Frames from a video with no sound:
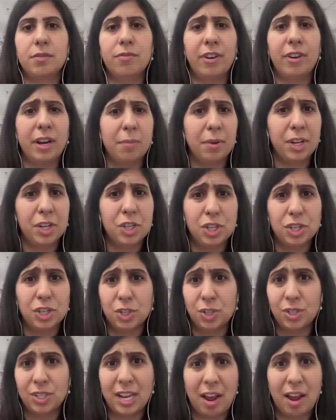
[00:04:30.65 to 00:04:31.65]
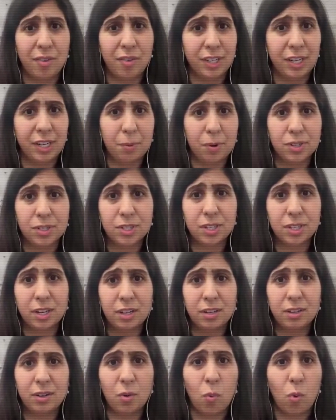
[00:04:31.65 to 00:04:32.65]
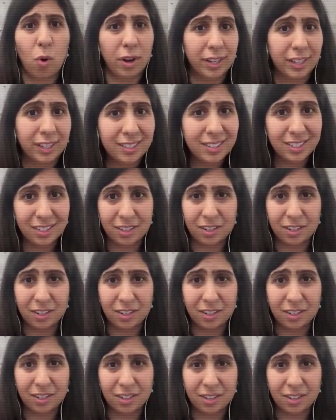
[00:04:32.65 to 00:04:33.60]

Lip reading: very much as just an everyday person wanting to